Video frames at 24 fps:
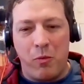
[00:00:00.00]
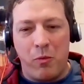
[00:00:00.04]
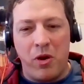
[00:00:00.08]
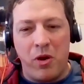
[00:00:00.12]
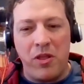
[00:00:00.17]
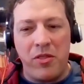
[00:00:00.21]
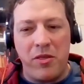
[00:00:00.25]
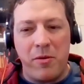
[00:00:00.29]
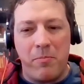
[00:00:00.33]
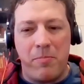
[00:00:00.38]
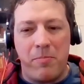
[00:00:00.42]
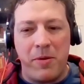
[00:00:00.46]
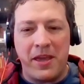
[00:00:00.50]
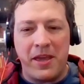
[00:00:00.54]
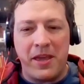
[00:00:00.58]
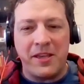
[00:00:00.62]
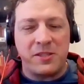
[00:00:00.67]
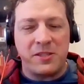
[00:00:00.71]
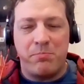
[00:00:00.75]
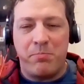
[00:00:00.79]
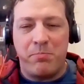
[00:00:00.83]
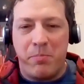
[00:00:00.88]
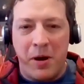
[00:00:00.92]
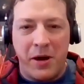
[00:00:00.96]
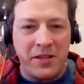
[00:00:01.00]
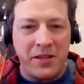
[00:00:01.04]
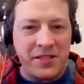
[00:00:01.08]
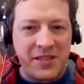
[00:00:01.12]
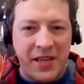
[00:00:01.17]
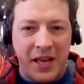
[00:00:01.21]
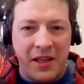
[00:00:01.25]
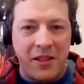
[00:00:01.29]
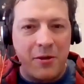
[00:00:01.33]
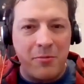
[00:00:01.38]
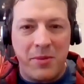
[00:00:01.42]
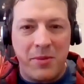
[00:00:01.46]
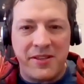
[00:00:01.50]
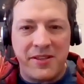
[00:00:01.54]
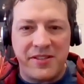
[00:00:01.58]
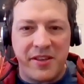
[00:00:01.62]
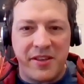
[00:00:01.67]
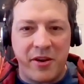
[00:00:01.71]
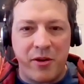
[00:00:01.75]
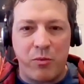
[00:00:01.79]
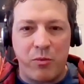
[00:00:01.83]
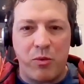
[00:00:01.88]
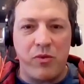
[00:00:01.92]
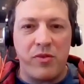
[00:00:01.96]
one of the biggest buzz elements
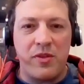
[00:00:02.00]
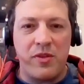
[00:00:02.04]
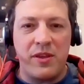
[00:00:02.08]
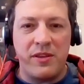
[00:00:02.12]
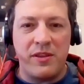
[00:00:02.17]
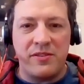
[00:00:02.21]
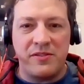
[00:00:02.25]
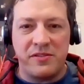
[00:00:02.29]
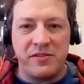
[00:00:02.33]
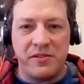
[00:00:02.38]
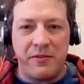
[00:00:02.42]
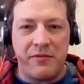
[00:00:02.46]
there were the